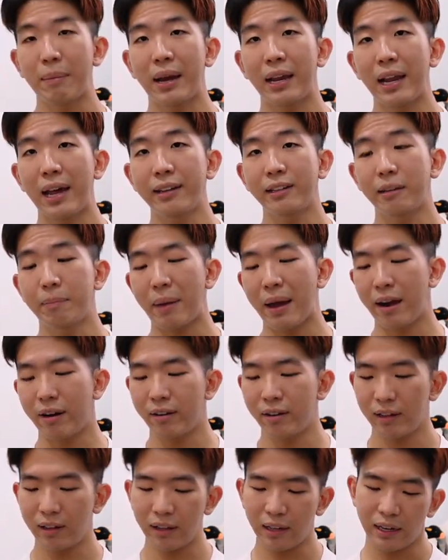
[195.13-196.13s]
my last
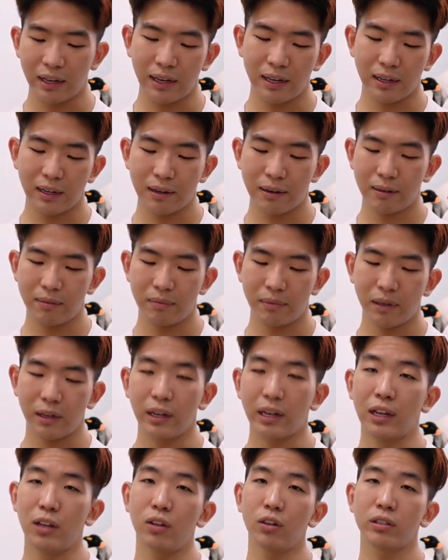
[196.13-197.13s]
apparel,
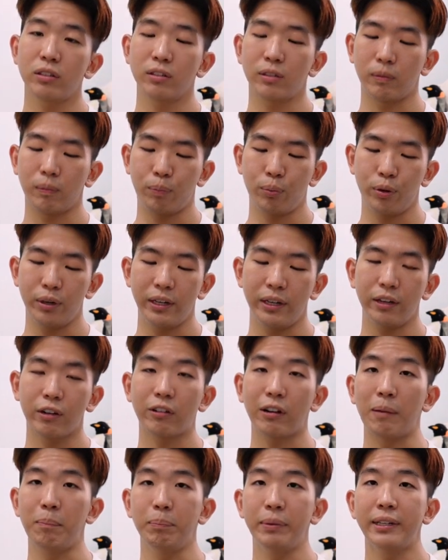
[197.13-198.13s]
it looks pretty
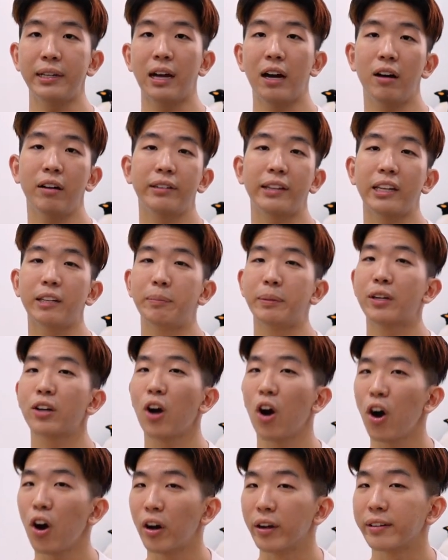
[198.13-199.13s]
crumpy now. That's
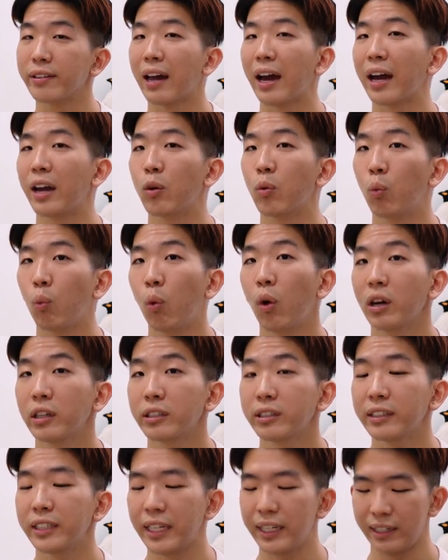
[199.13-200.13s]
because I
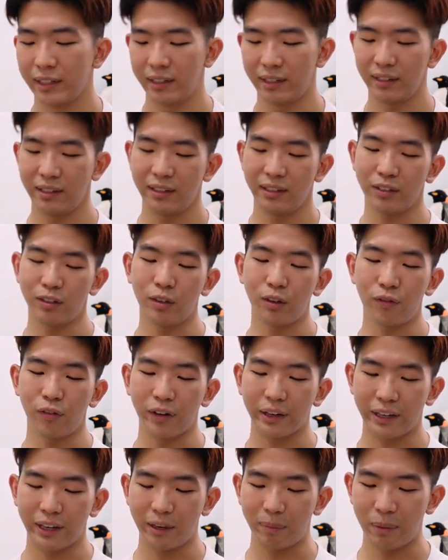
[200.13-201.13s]
washed it. So
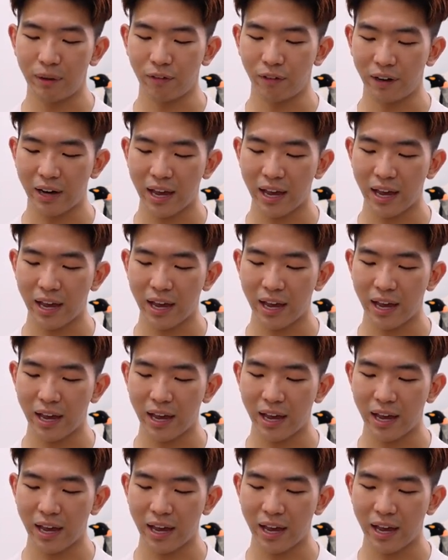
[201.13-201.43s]
forgive me for